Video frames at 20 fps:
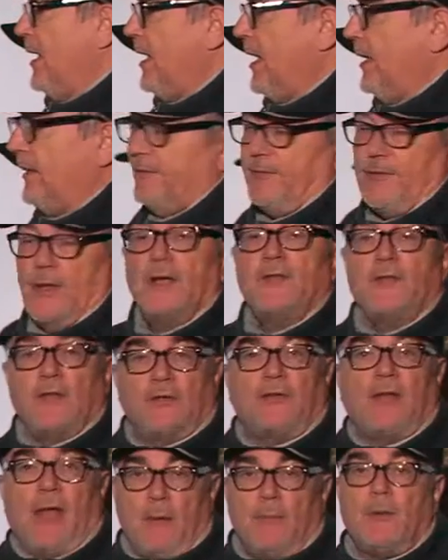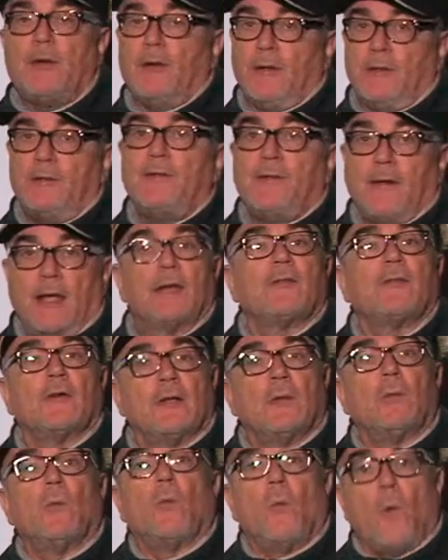And it's not just apparent, it's
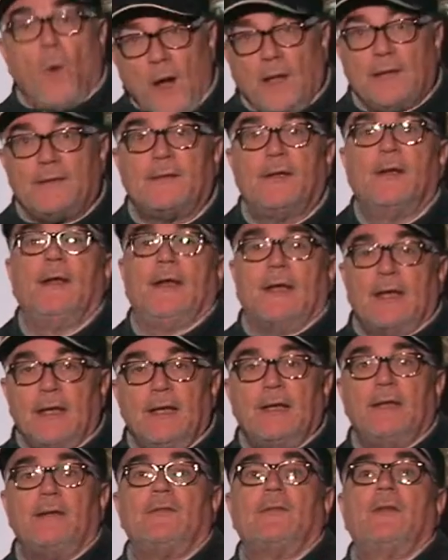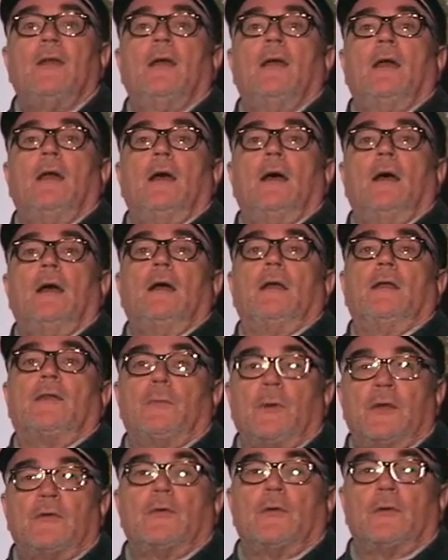actually what is
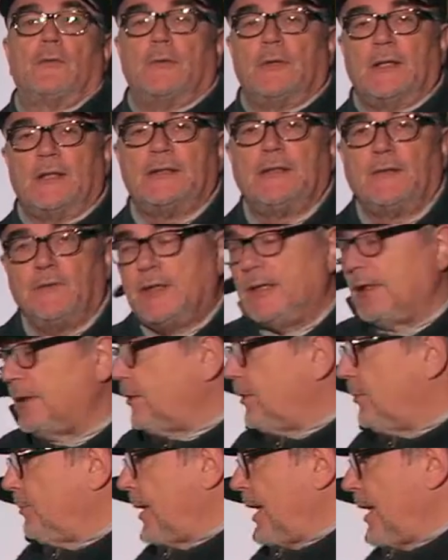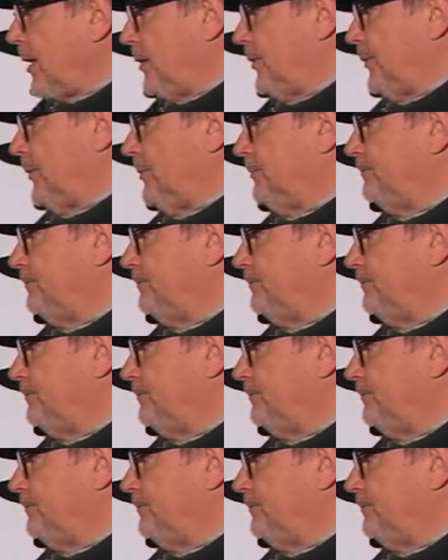special relativity about.